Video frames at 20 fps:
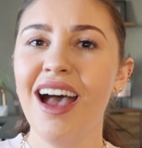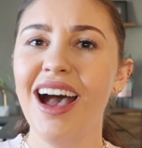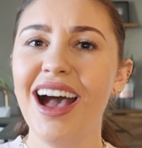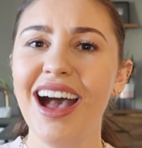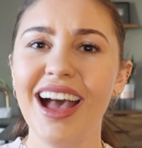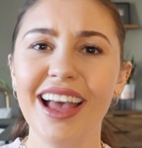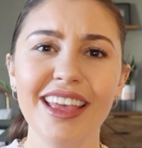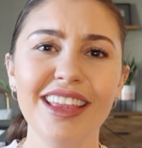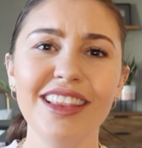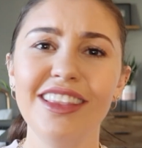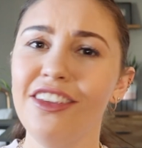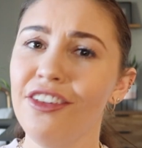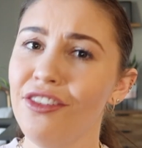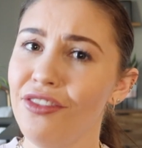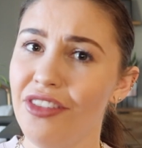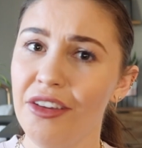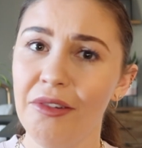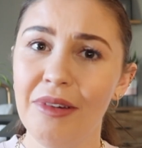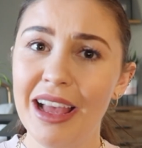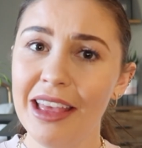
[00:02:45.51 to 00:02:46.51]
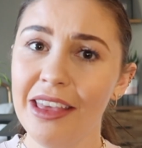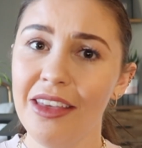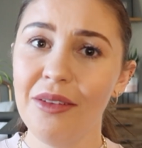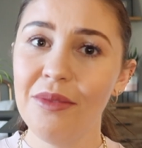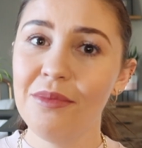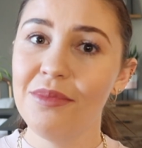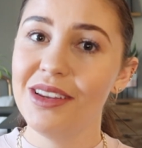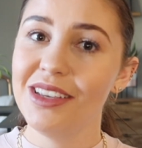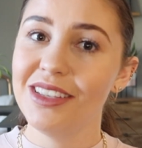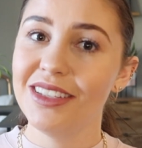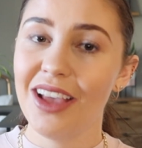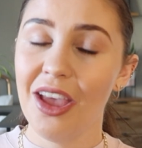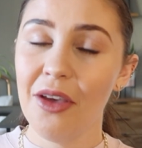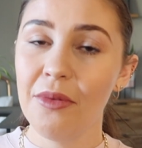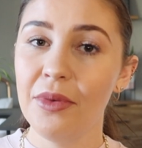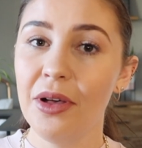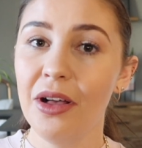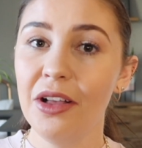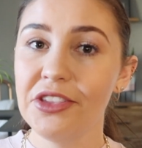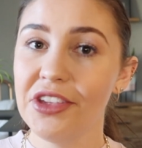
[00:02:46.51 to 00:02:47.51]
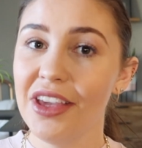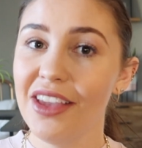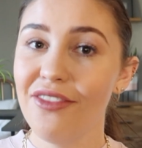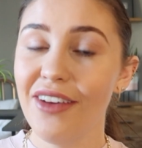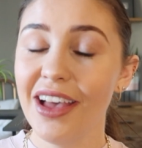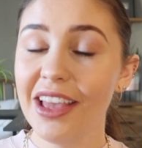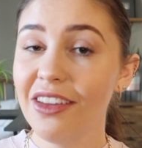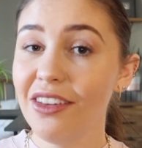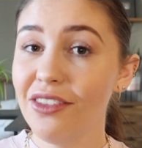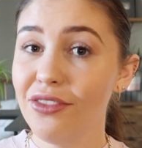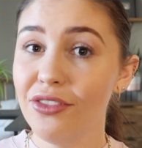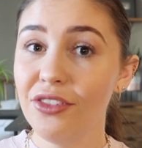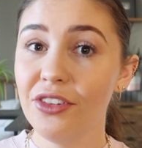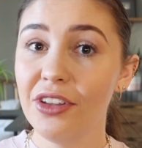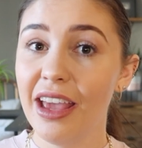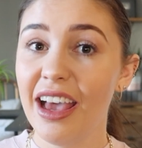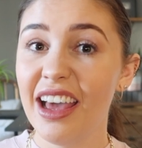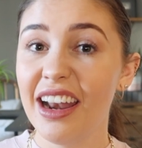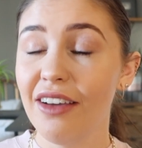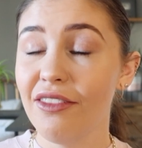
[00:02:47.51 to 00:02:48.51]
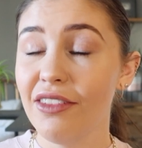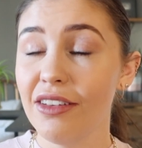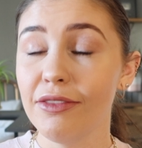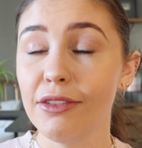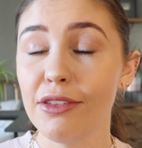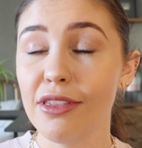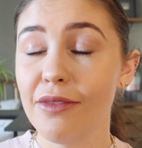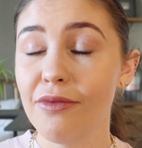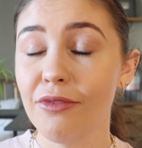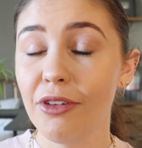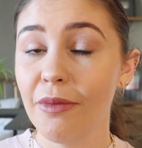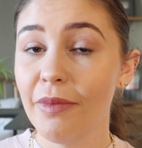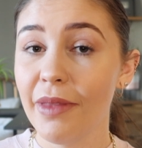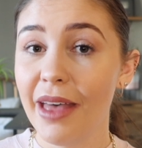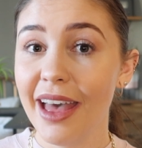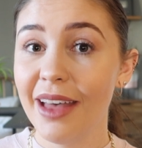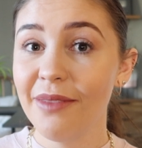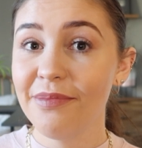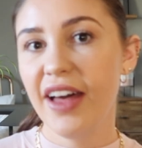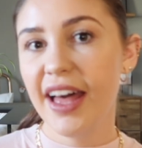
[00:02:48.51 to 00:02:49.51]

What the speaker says: I love the White Company so much. If I could afford it, I'd have everything from there.